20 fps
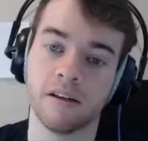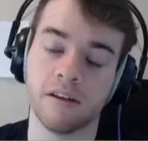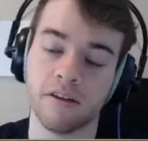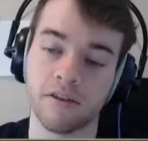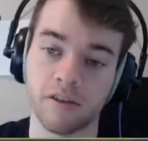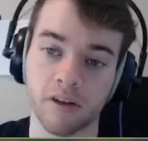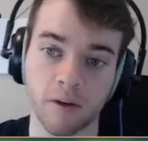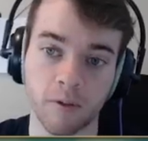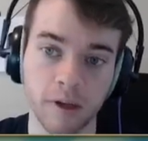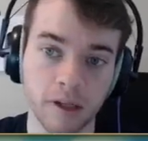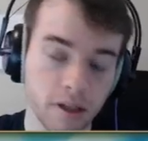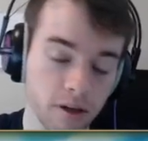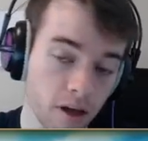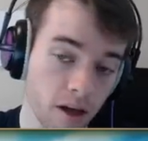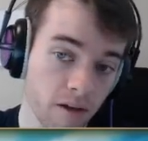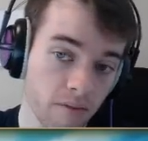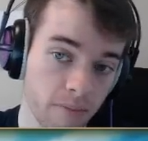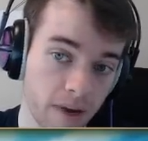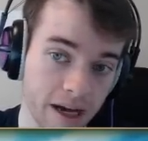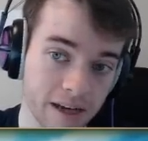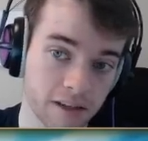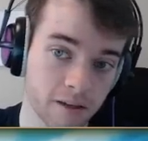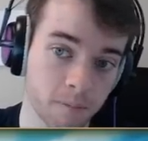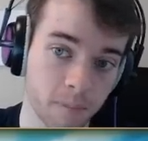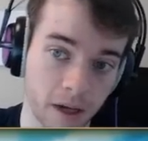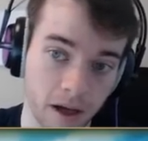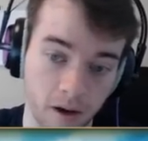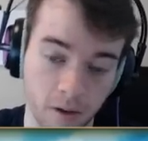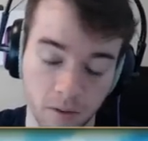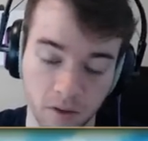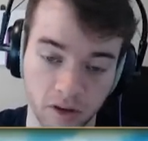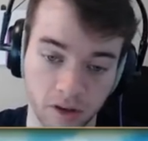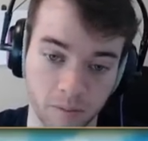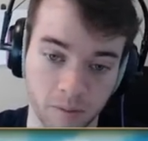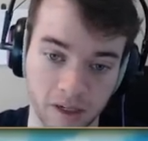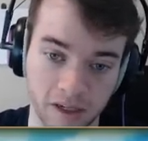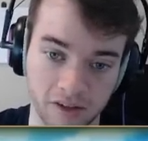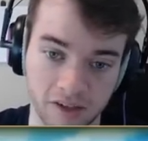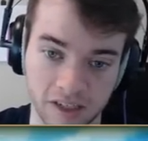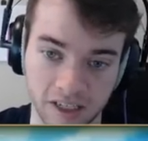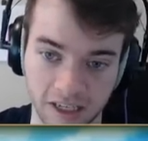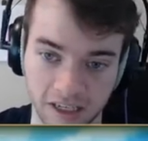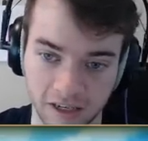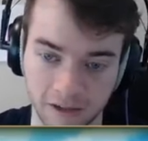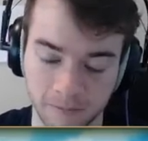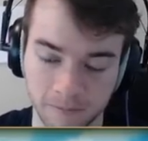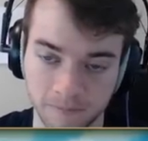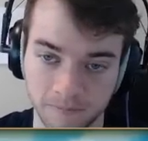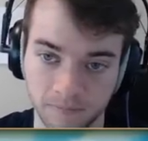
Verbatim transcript: So we do have massive power on the PC.